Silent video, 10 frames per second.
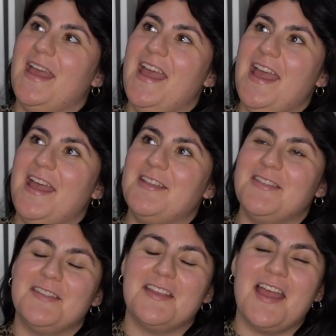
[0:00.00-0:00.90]

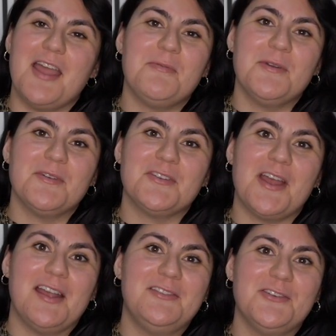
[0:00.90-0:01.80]
and I pretty much,
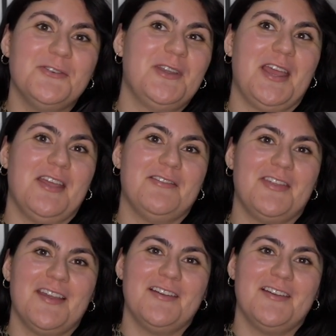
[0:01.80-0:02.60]
I showed like everything.